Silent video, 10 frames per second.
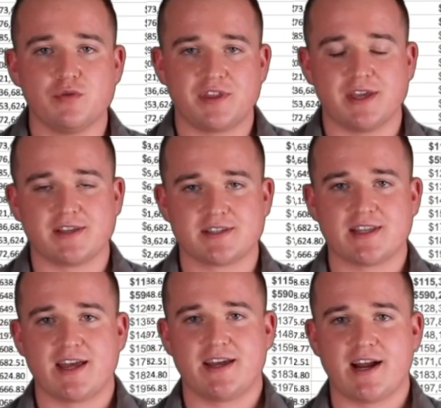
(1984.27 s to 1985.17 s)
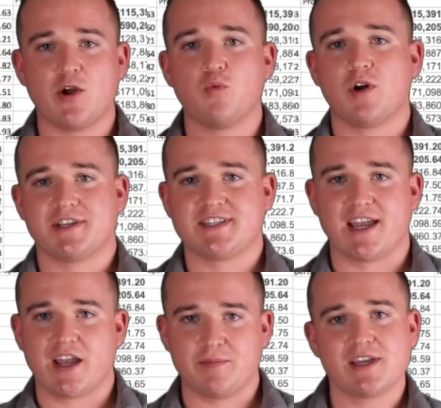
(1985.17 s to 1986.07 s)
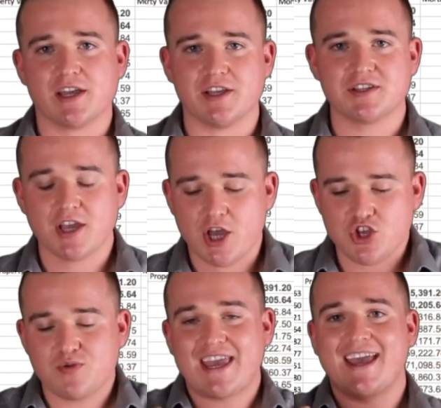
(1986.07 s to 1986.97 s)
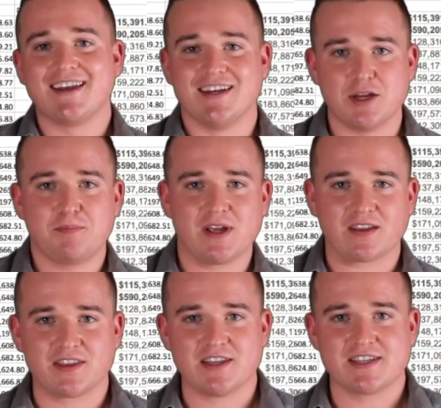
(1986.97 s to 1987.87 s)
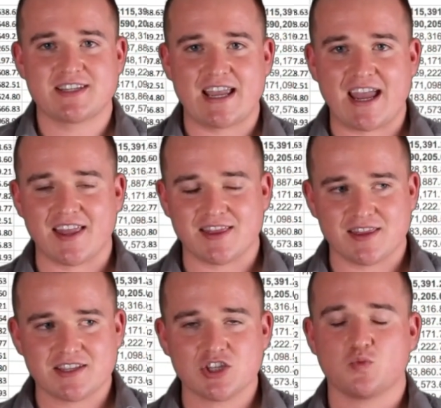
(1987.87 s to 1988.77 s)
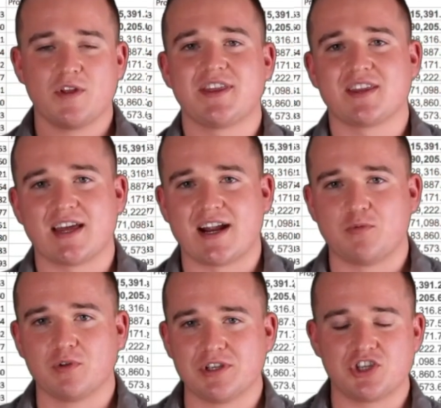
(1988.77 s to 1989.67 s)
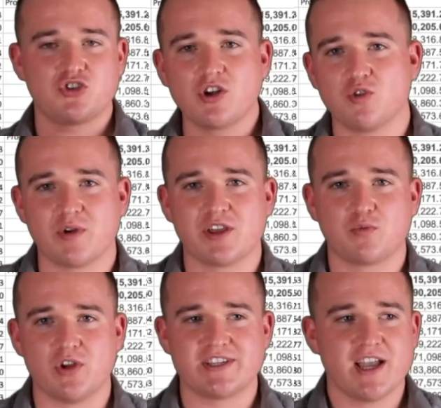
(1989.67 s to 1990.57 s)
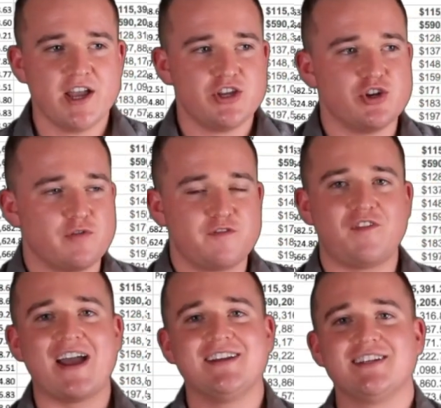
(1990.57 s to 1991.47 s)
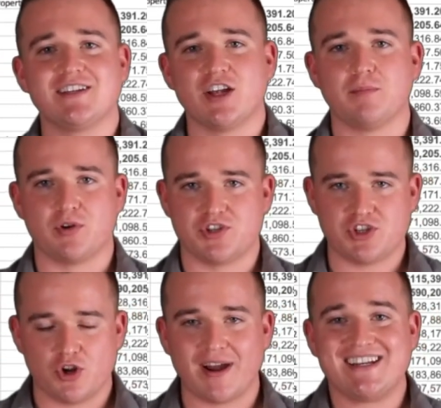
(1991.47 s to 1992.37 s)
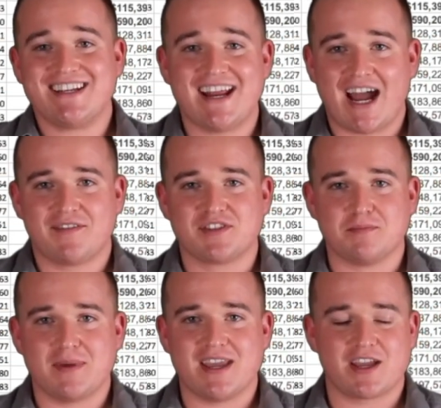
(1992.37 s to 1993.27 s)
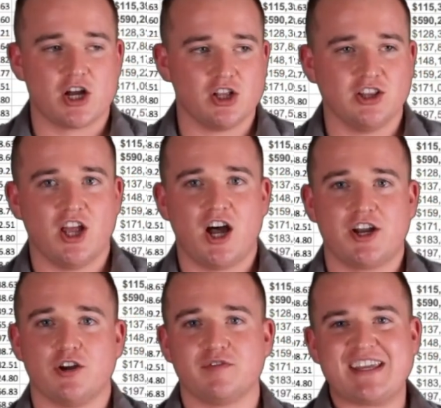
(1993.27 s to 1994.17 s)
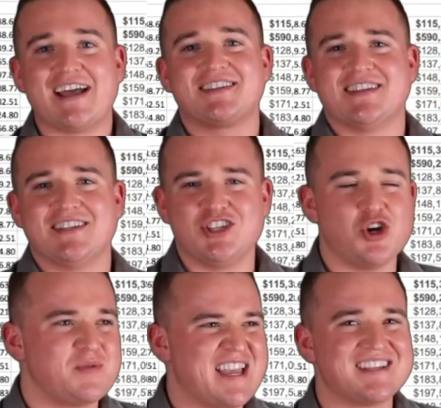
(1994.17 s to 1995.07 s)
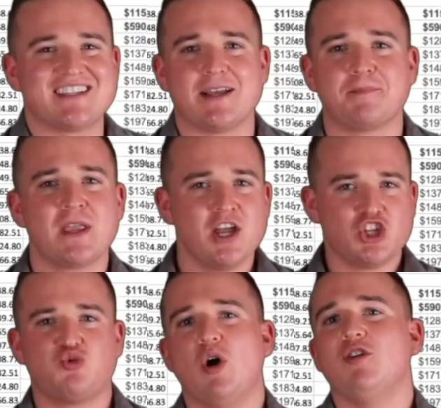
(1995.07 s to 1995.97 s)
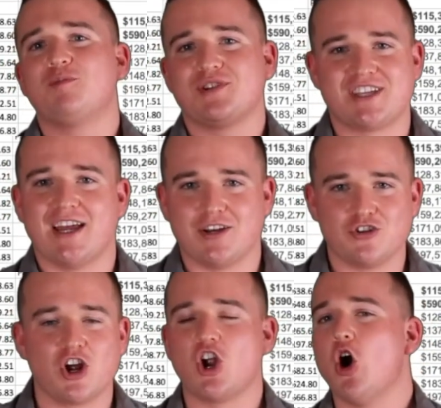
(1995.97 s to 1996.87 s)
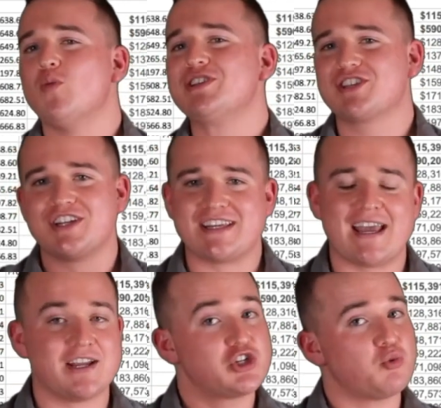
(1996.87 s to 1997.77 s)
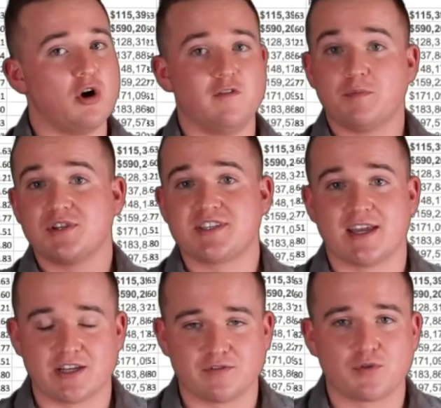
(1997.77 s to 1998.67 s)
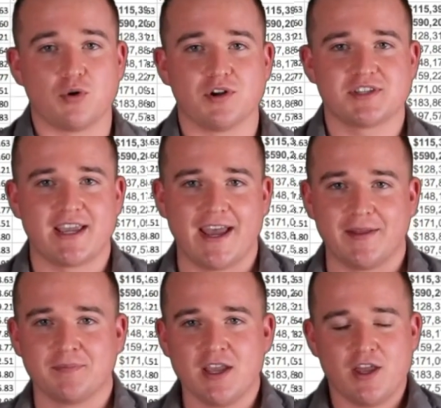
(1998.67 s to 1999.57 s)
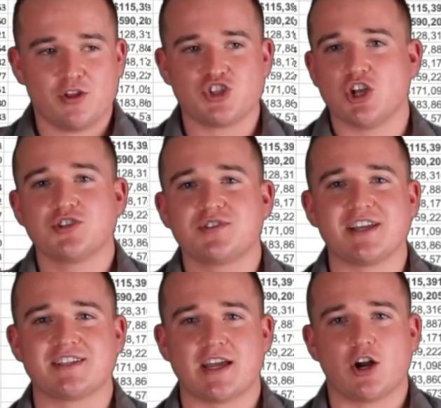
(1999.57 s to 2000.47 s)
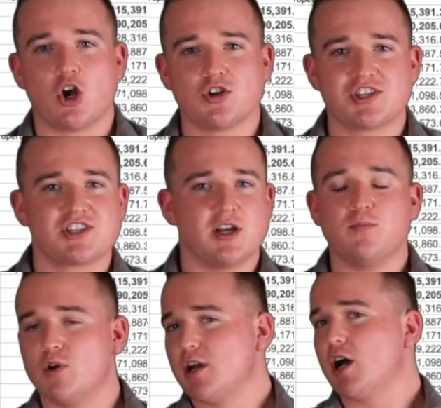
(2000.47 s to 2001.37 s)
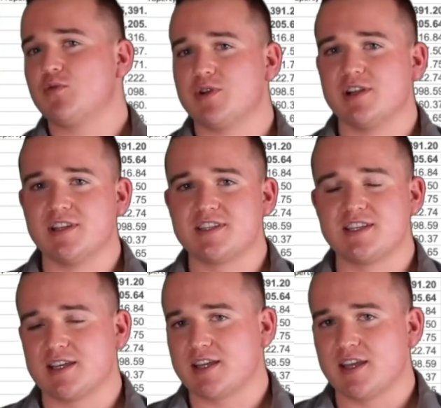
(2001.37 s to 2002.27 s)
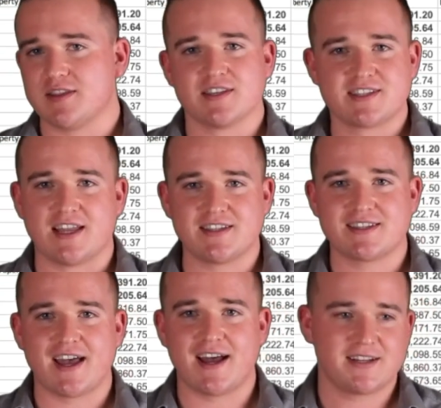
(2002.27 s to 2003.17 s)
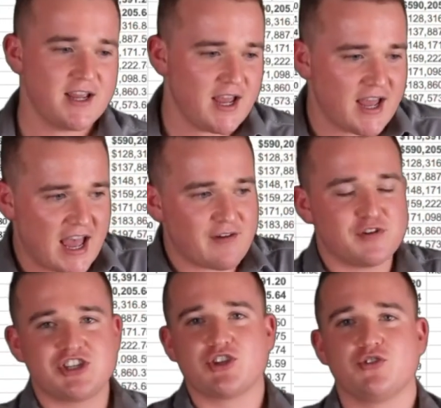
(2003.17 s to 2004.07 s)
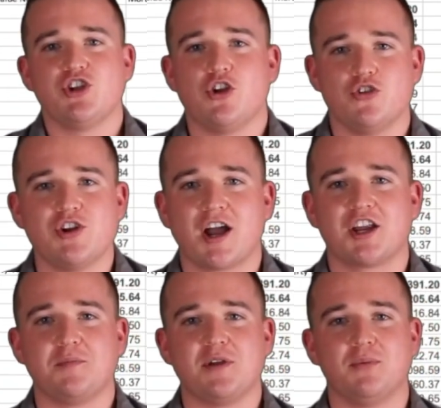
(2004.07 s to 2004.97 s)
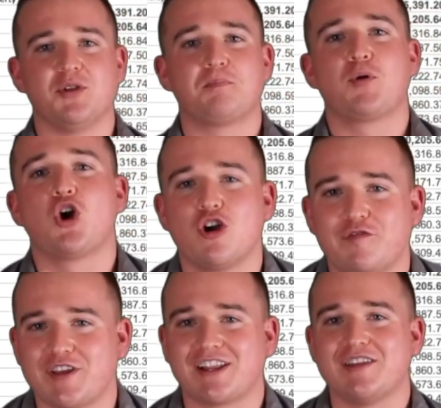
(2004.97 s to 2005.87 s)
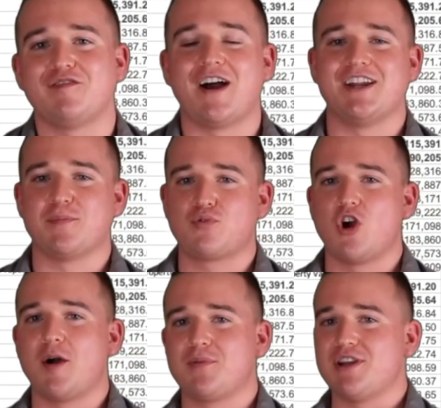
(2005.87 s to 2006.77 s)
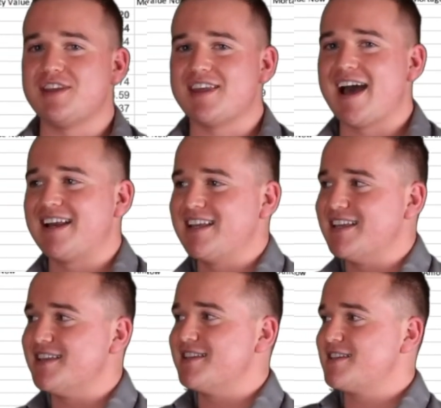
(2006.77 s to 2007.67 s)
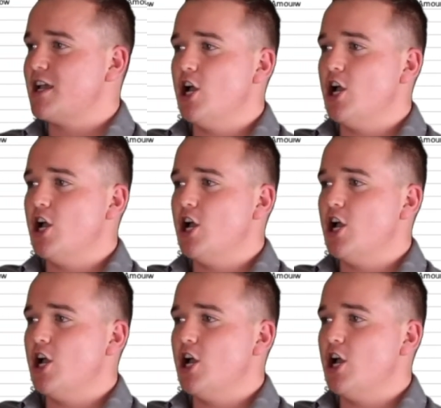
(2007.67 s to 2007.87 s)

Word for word: things that I want to say because you can nitpick this, and this is one thing that I really struggle with was, you know, finding numbers. You know, I did have to make a lot of guesses. You You know, guessing twelve percent. You're not always going to get twelve percent, of course. And there's also things that are somewhat unrealistic in the sense that every single year you're not going to be able to perfectly find a property that is